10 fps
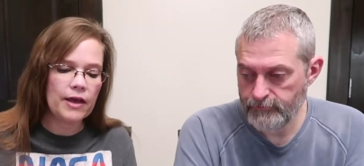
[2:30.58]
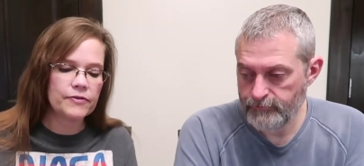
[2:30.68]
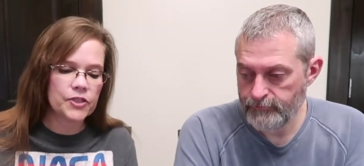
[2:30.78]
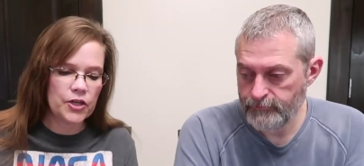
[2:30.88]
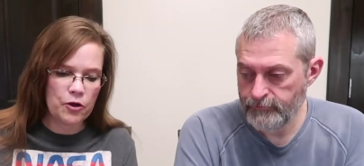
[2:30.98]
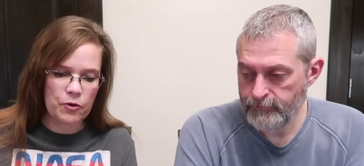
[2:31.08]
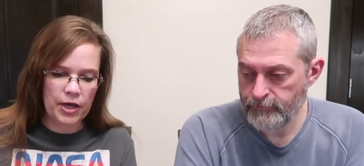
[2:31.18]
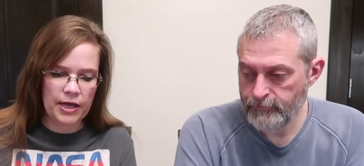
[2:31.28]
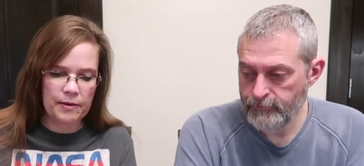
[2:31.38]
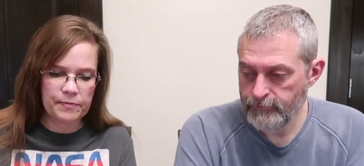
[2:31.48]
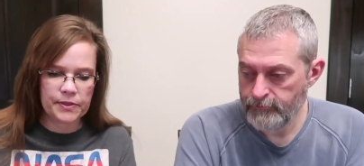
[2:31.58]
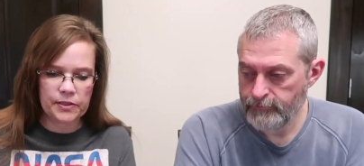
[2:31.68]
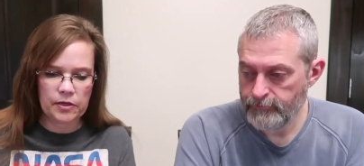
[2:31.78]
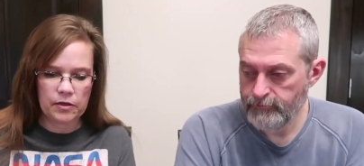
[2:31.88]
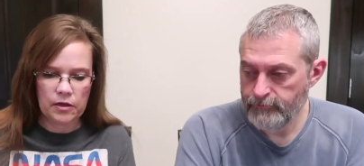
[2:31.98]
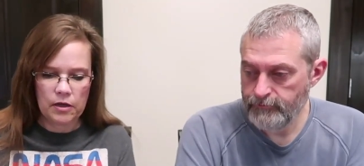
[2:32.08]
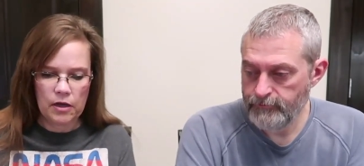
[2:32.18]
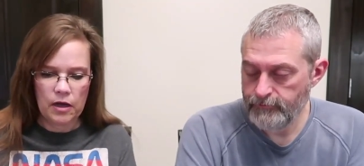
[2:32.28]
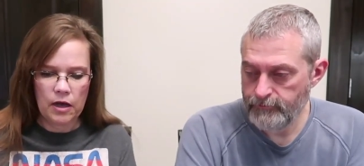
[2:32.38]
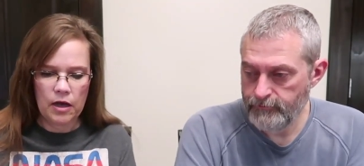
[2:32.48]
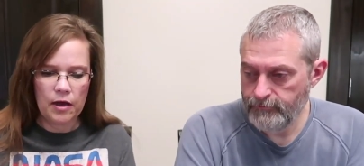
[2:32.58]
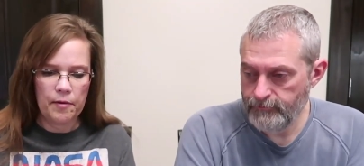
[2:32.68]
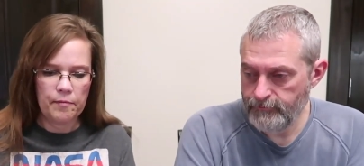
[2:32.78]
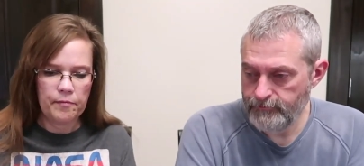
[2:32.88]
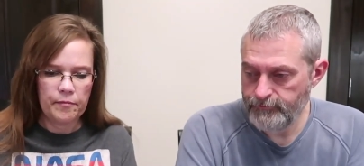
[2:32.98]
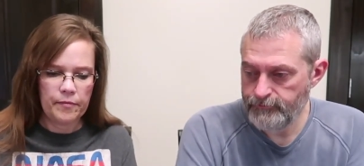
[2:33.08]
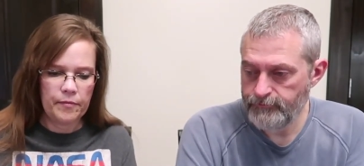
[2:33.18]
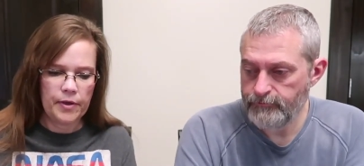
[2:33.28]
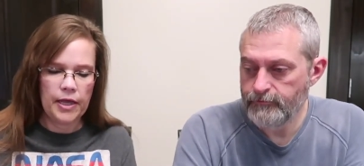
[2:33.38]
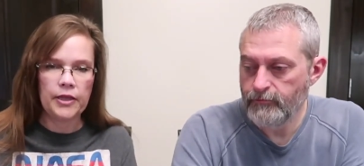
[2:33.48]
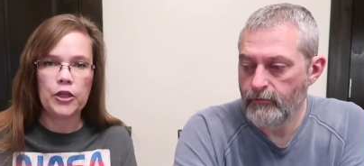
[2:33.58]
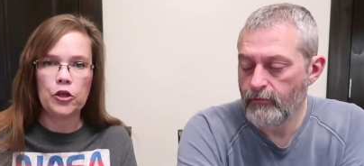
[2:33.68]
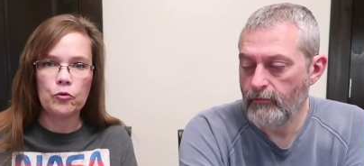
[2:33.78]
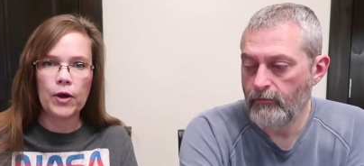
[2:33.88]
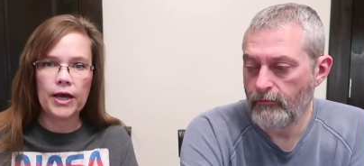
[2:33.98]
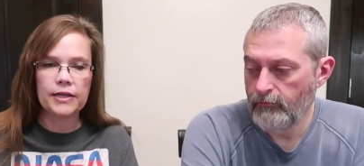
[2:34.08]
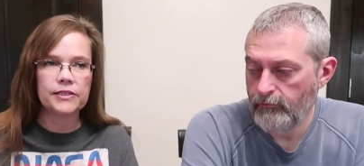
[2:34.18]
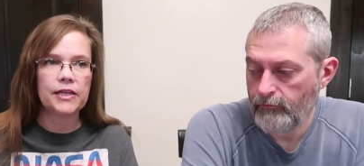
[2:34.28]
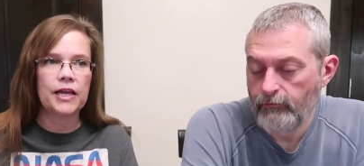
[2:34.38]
Speaker 1: have snow caps uh, in the U S